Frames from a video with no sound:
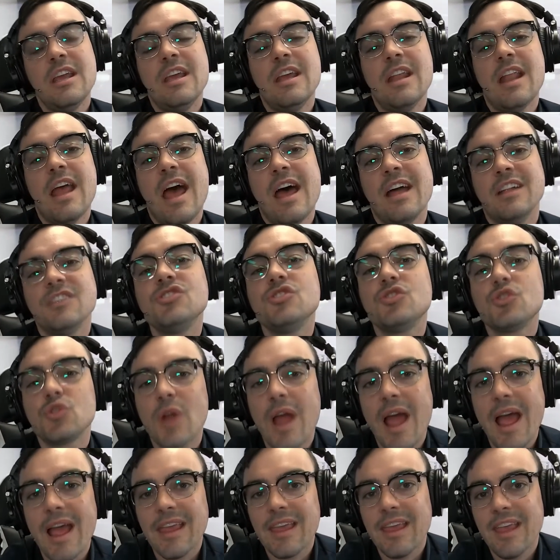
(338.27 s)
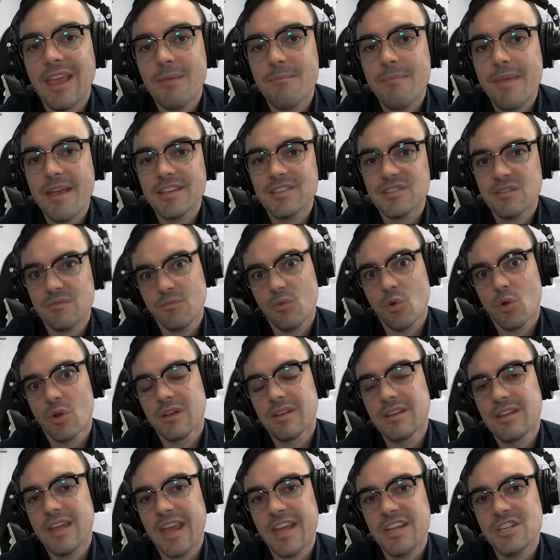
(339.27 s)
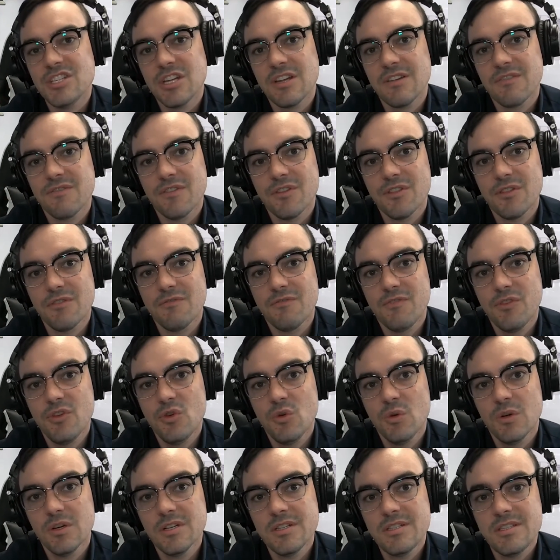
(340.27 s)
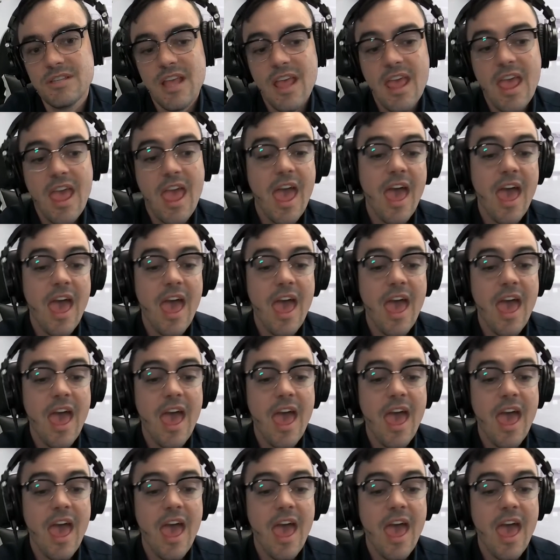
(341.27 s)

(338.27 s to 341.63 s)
It adds tracking. It makes it more engaging for the viewers.